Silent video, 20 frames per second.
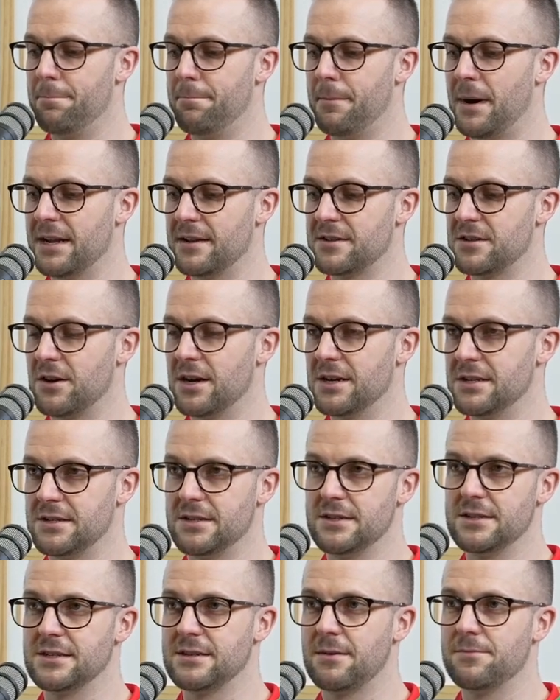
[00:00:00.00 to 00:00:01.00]

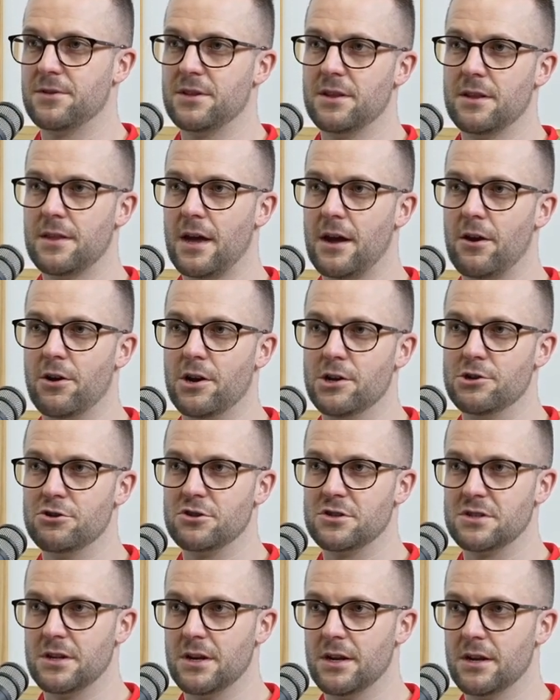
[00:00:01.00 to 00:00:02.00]
monetizing something that they're
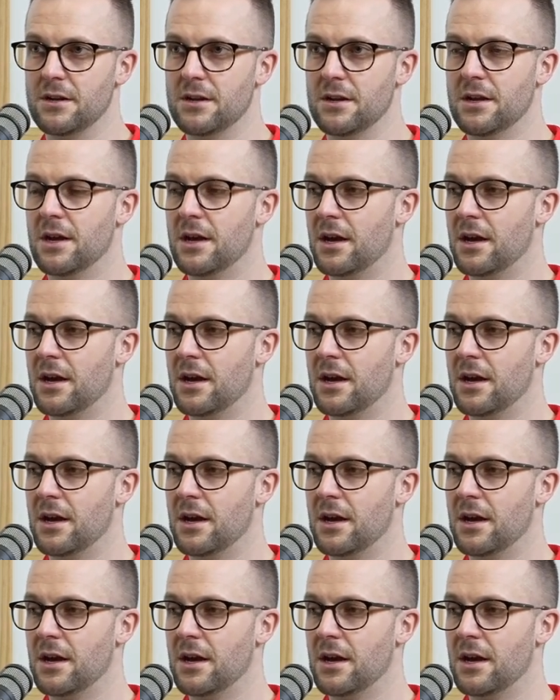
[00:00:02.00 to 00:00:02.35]
interested in,